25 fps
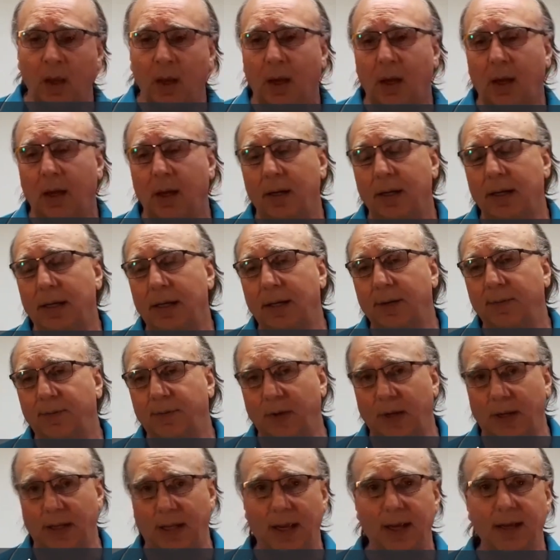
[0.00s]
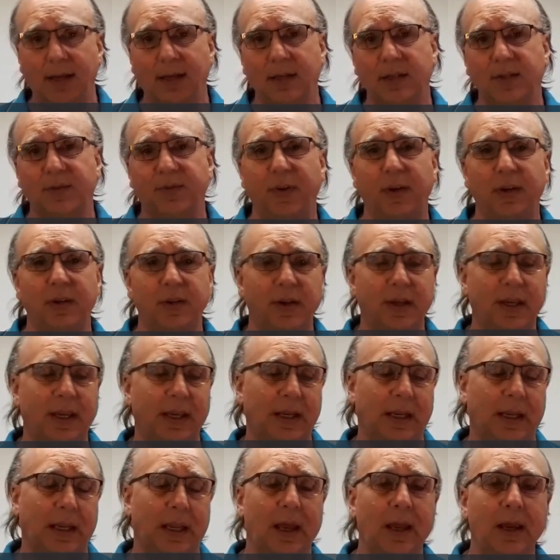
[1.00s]
If you like this video,
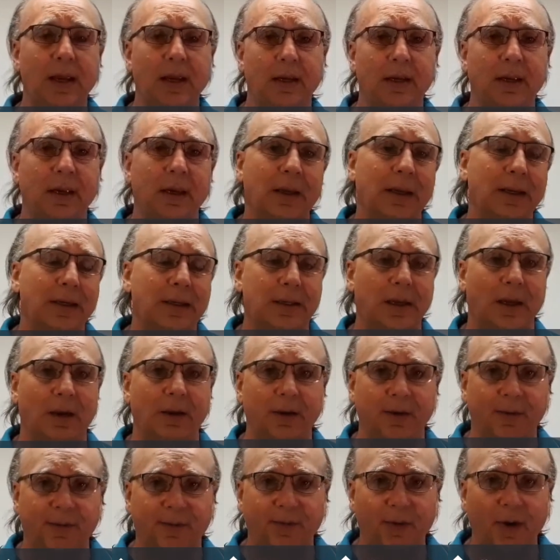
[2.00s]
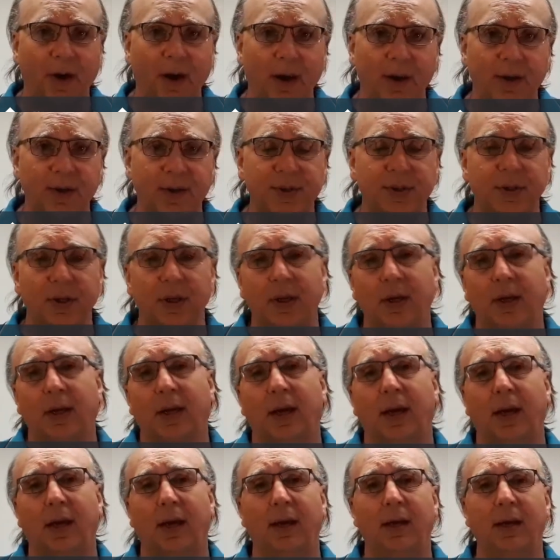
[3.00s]
hit like, tell your friends,
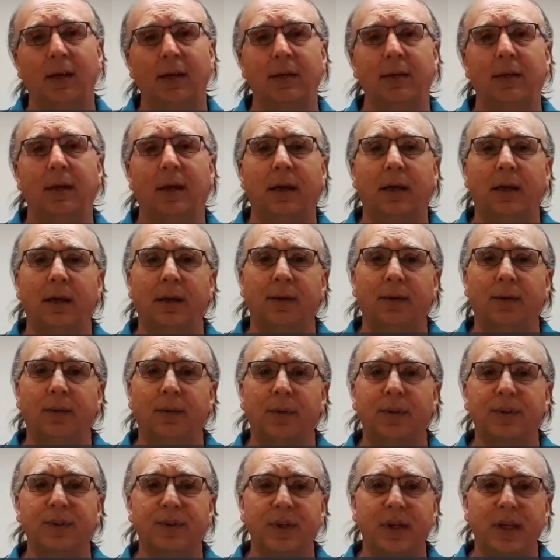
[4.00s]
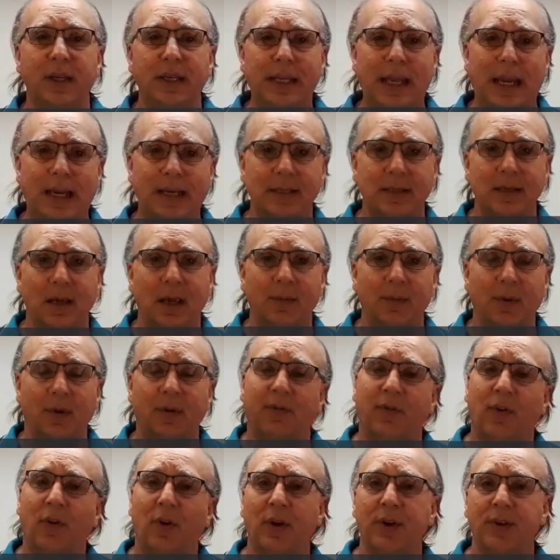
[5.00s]
and we'll see you next time. And
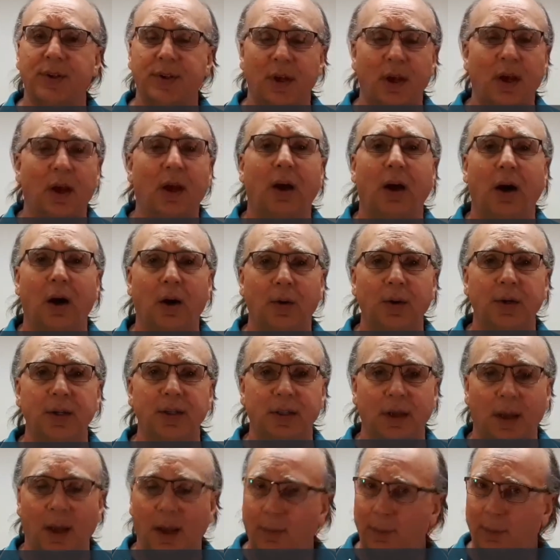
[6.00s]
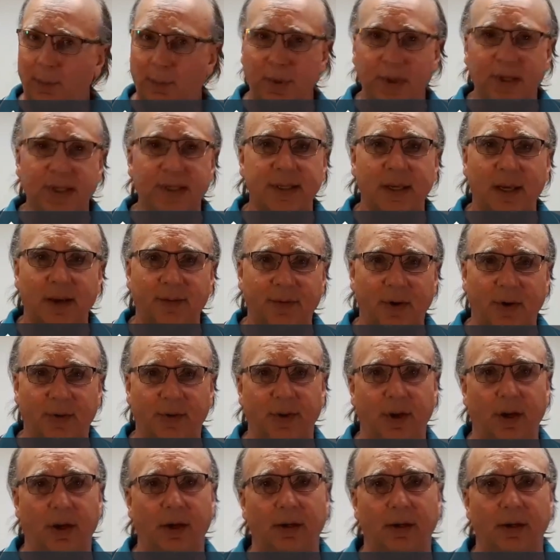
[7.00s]
of course, always be safe out there.